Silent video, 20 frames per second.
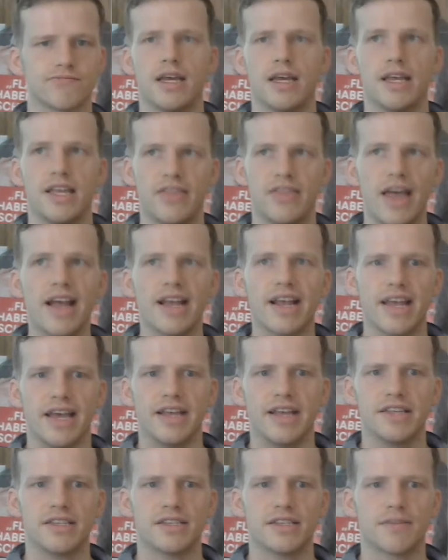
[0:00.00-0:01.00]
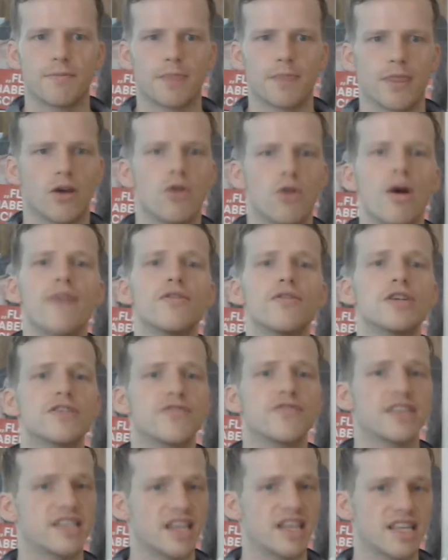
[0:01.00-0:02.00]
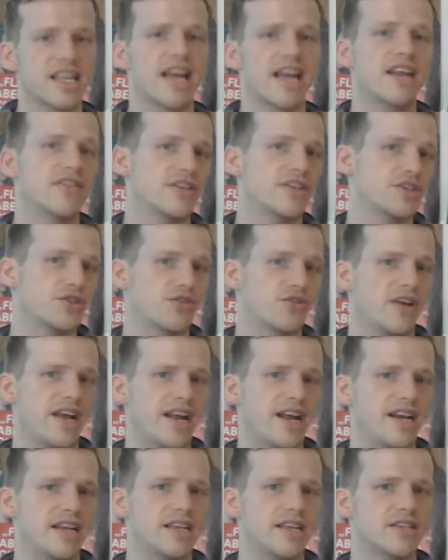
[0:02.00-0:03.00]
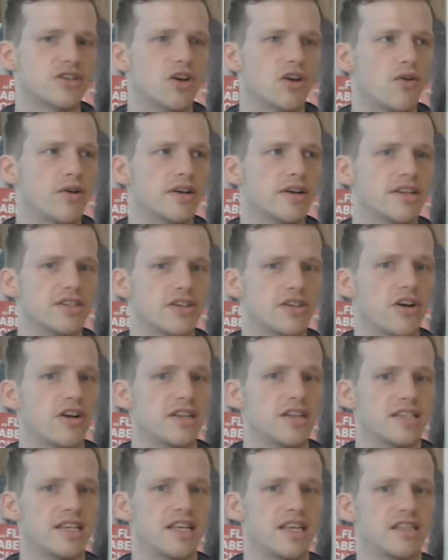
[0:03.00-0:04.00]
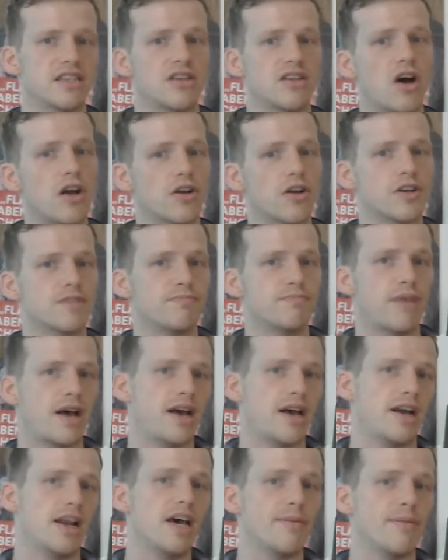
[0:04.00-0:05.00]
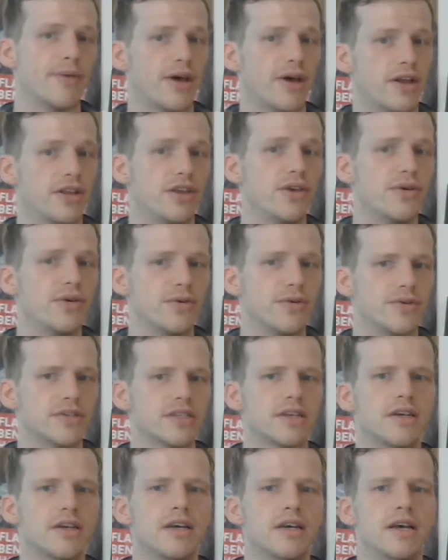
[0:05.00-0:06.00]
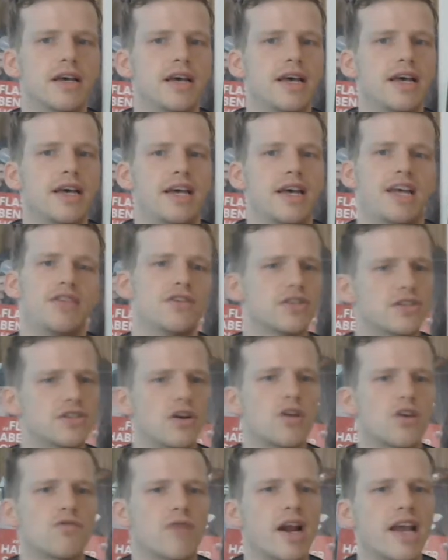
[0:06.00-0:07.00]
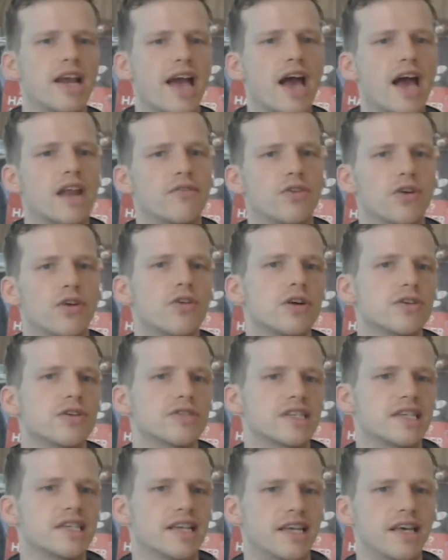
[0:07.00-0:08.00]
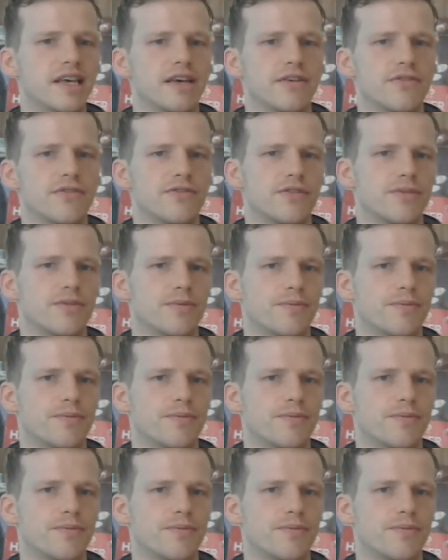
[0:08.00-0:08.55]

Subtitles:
In that case, whoever is facilitating this trade is going to start seeing the dollars pile up unused, and they'll start running out of euros to give.